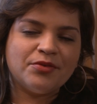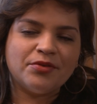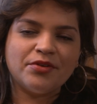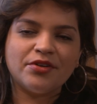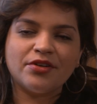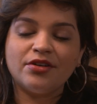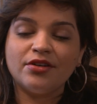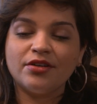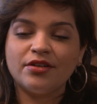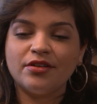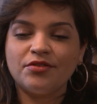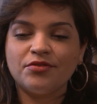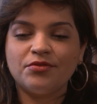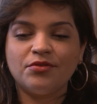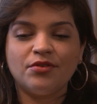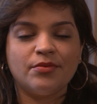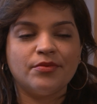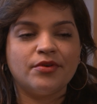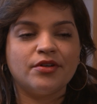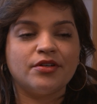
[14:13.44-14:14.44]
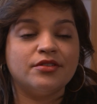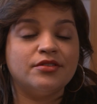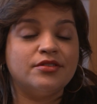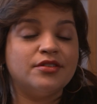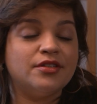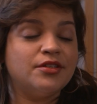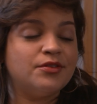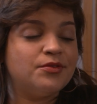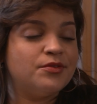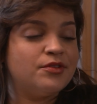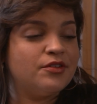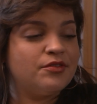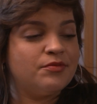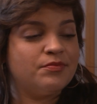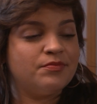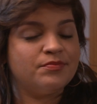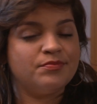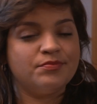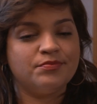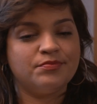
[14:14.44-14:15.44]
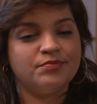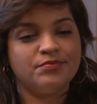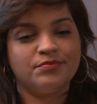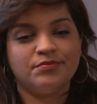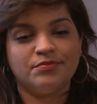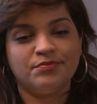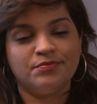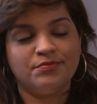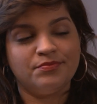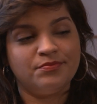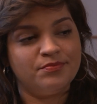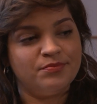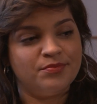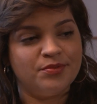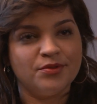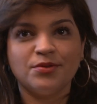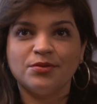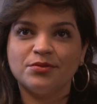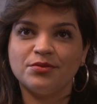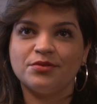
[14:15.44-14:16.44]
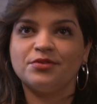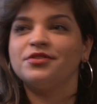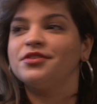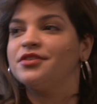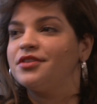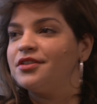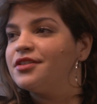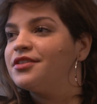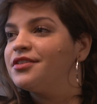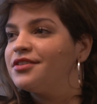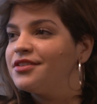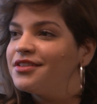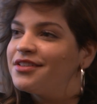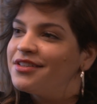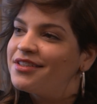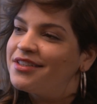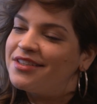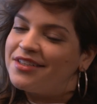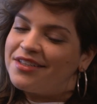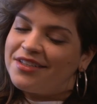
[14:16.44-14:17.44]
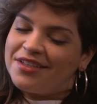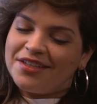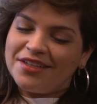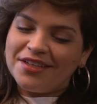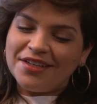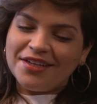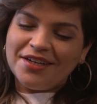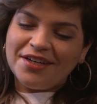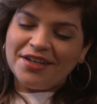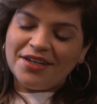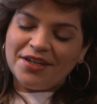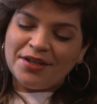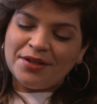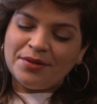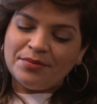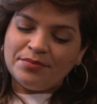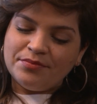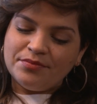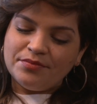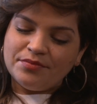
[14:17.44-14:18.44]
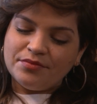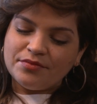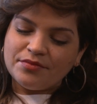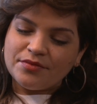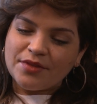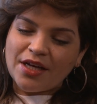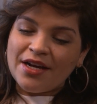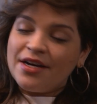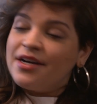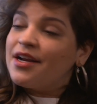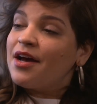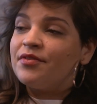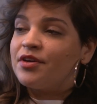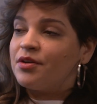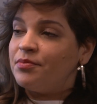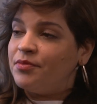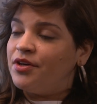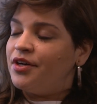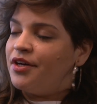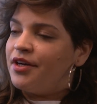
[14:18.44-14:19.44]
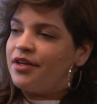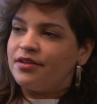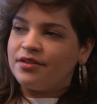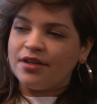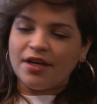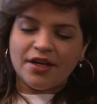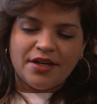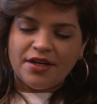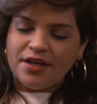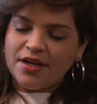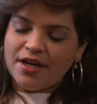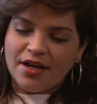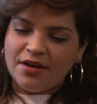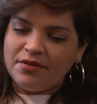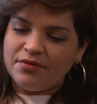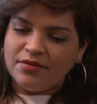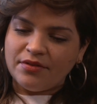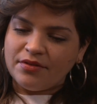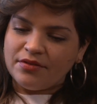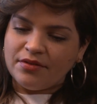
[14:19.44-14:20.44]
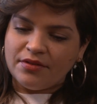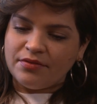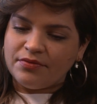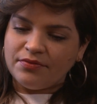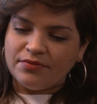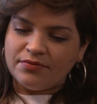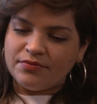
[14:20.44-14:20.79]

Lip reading: going to cooking school. I'm going to continue with this bullshit. Mm-hmm. I didn't have a community. I didn't have a